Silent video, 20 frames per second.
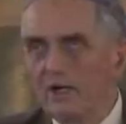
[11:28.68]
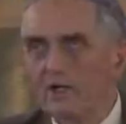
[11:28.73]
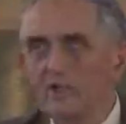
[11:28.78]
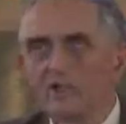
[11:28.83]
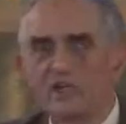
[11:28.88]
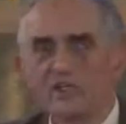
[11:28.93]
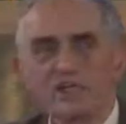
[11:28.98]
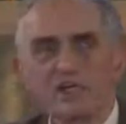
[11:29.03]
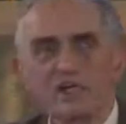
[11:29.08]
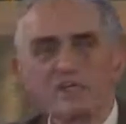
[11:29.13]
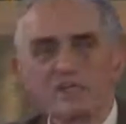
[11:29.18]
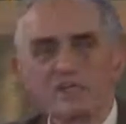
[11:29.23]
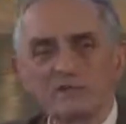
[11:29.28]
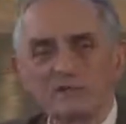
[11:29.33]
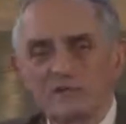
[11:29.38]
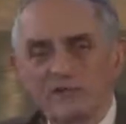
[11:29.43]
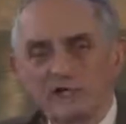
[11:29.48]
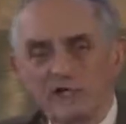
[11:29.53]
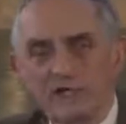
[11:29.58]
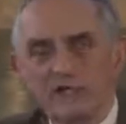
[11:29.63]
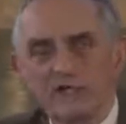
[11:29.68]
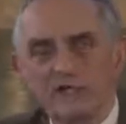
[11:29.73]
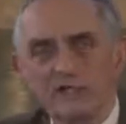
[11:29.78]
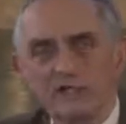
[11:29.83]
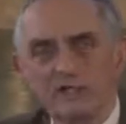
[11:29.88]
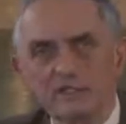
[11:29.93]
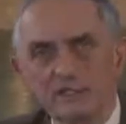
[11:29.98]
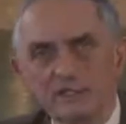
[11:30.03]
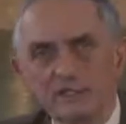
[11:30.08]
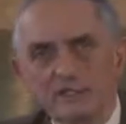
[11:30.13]
The
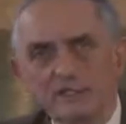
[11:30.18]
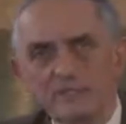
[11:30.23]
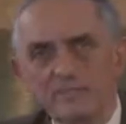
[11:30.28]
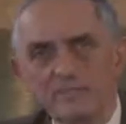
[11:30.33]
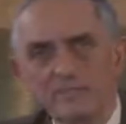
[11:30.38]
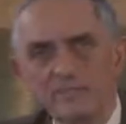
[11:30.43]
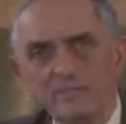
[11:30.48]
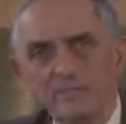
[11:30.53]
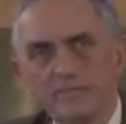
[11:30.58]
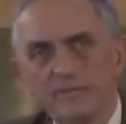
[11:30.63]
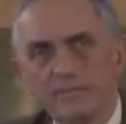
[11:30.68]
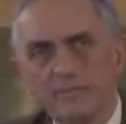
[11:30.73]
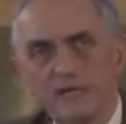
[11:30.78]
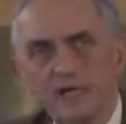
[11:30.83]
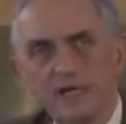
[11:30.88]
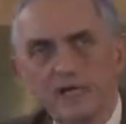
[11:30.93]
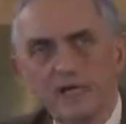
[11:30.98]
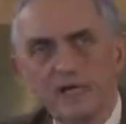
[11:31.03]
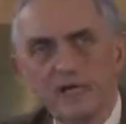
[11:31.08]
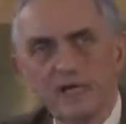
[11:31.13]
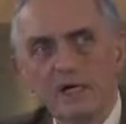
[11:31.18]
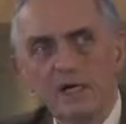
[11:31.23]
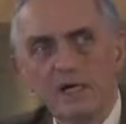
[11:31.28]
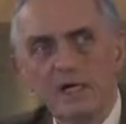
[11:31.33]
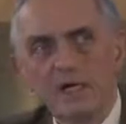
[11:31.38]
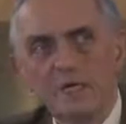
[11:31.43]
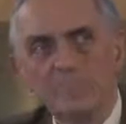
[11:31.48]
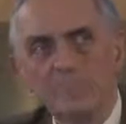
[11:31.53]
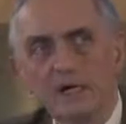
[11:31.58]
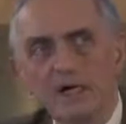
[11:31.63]
justification.
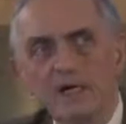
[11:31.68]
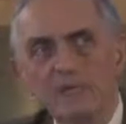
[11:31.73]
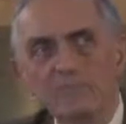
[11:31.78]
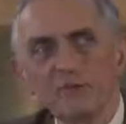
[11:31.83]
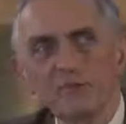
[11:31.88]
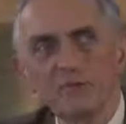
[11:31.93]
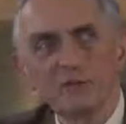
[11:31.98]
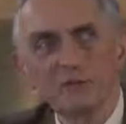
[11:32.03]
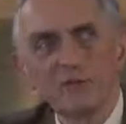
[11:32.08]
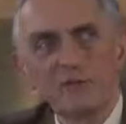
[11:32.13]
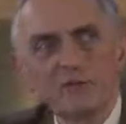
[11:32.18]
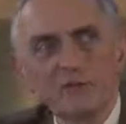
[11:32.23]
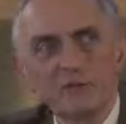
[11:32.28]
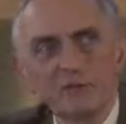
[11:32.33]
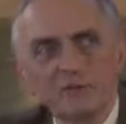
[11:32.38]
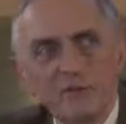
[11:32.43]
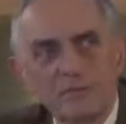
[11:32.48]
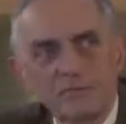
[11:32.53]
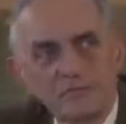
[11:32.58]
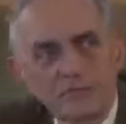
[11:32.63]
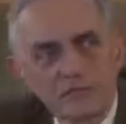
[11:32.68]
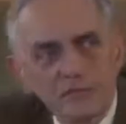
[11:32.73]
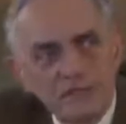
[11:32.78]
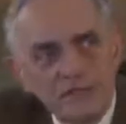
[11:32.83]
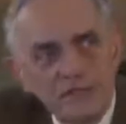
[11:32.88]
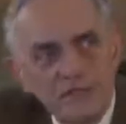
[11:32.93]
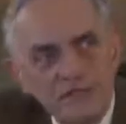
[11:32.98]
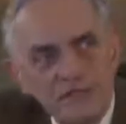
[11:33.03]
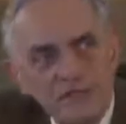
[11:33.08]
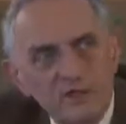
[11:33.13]
In my book on
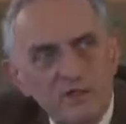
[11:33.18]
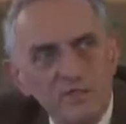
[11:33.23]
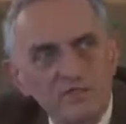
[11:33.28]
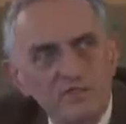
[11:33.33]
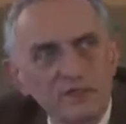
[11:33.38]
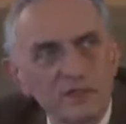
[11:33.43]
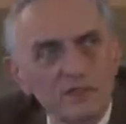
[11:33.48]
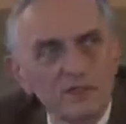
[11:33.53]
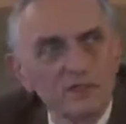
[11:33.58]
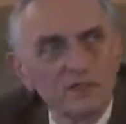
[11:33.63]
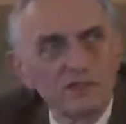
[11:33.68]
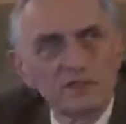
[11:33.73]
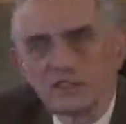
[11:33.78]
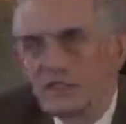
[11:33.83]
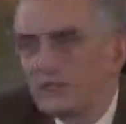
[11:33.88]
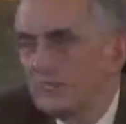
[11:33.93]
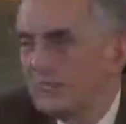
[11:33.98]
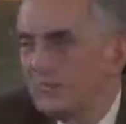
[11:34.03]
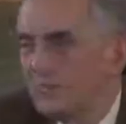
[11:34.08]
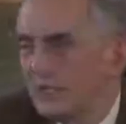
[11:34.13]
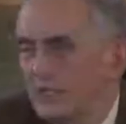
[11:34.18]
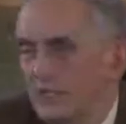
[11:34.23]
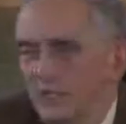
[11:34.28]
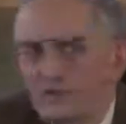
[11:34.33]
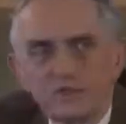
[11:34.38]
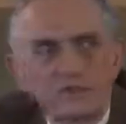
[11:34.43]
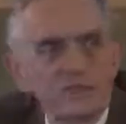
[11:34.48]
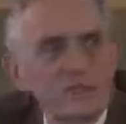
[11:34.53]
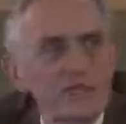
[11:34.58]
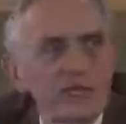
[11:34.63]
representing Europeans, I point
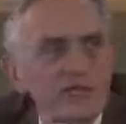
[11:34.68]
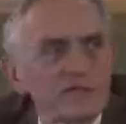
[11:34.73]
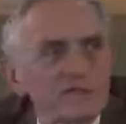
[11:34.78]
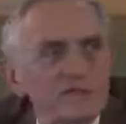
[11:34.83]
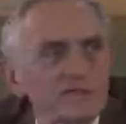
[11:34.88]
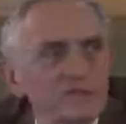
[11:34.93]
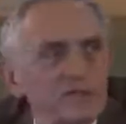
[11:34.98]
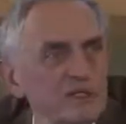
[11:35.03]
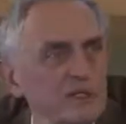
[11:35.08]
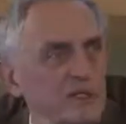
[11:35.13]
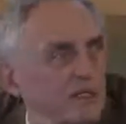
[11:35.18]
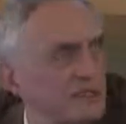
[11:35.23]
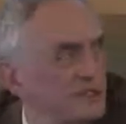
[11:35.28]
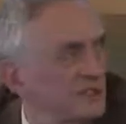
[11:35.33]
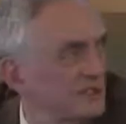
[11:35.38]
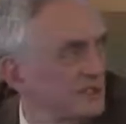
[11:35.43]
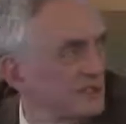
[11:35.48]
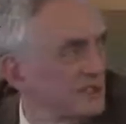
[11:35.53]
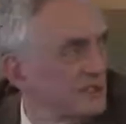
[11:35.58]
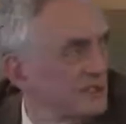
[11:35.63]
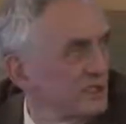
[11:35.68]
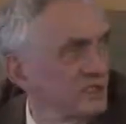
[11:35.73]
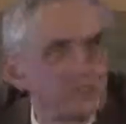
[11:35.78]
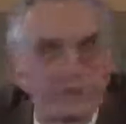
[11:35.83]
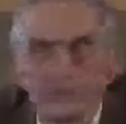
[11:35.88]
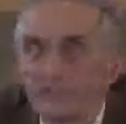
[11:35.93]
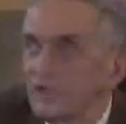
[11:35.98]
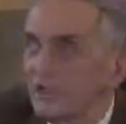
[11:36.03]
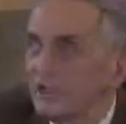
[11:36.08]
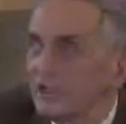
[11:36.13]
out that explanation
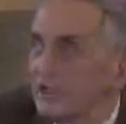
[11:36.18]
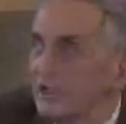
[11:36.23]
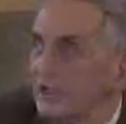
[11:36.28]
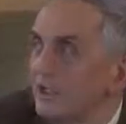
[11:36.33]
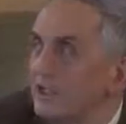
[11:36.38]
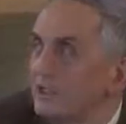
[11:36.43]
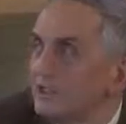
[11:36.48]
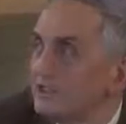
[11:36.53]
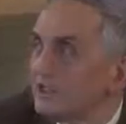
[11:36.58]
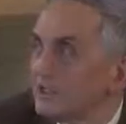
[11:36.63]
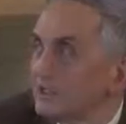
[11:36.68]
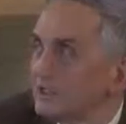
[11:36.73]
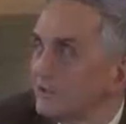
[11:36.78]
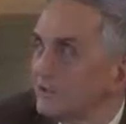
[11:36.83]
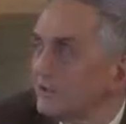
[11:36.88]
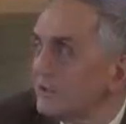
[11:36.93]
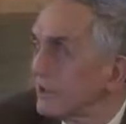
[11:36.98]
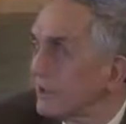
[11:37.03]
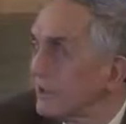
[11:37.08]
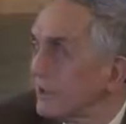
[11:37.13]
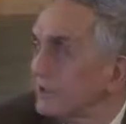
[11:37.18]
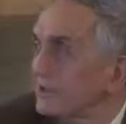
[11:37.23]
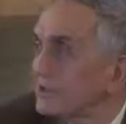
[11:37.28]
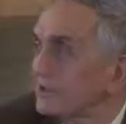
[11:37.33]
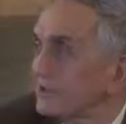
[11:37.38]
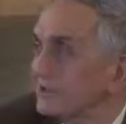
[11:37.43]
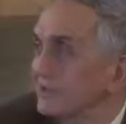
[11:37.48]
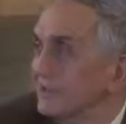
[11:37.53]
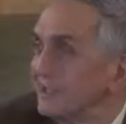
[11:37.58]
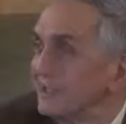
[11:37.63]
is not
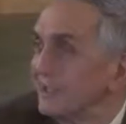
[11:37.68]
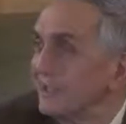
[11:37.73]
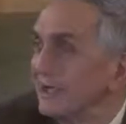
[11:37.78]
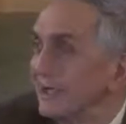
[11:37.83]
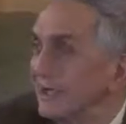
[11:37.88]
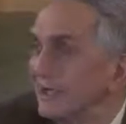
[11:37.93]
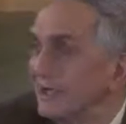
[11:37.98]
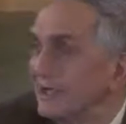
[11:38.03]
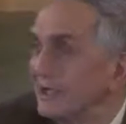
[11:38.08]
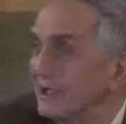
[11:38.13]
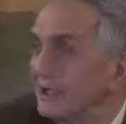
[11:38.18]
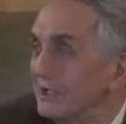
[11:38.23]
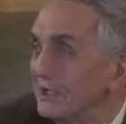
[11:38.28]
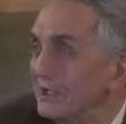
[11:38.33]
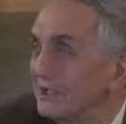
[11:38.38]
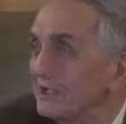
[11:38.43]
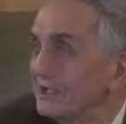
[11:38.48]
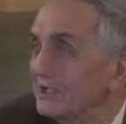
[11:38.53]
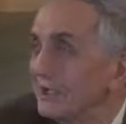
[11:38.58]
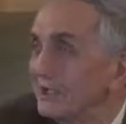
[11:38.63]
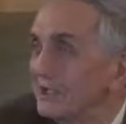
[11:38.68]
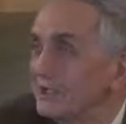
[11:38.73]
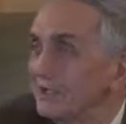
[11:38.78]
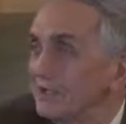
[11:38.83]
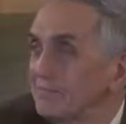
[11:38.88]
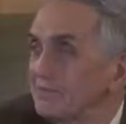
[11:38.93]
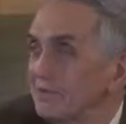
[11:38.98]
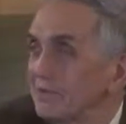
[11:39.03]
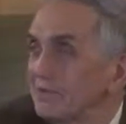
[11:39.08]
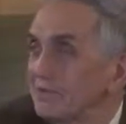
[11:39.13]
justification. And I
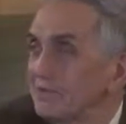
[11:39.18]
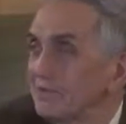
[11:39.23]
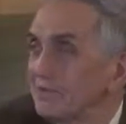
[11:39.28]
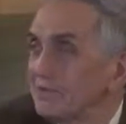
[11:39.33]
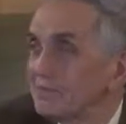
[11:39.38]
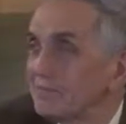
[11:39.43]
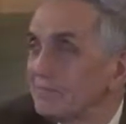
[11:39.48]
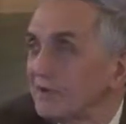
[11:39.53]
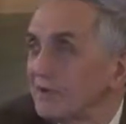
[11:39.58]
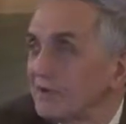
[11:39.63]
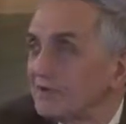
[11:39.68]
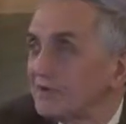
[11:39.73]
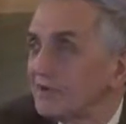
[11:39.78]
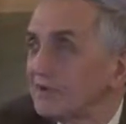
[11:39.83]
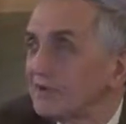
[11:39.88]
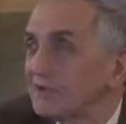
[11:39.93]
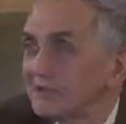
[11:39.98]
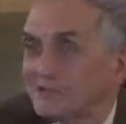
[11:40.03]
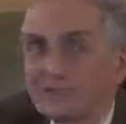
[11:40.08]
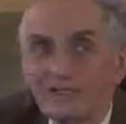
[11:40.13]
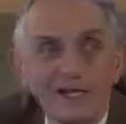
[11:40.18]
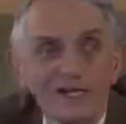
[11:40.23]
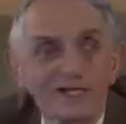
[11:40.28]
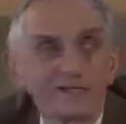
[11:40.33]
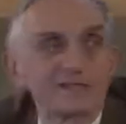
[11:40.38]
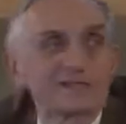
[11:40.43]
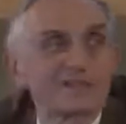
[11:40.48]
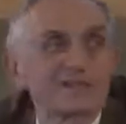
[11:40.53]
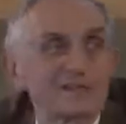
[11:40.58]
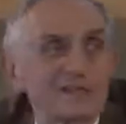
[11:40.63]
think Bruno's paper was an
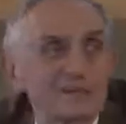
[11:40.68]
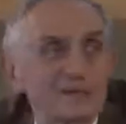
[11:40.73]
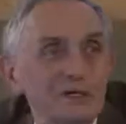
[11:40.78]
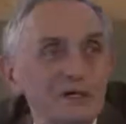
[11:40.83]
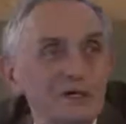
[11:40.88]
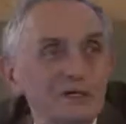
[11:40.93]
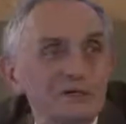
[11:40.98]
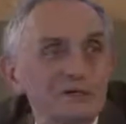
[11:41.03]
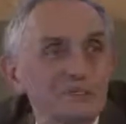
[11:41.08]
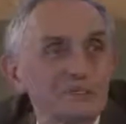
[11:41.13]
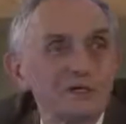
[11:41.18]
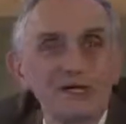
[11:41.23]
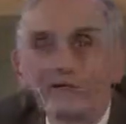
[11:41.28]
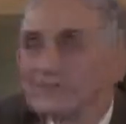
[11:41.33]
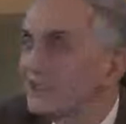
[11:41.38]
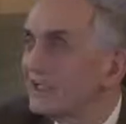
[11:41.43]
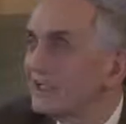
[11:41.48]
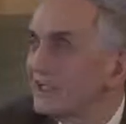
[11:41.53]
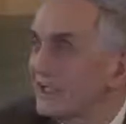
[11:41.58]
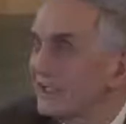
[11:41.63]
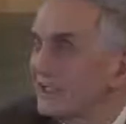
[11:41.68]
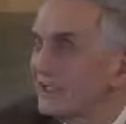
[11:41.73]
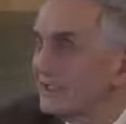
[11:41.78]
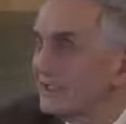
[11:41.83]
excellent, a splendid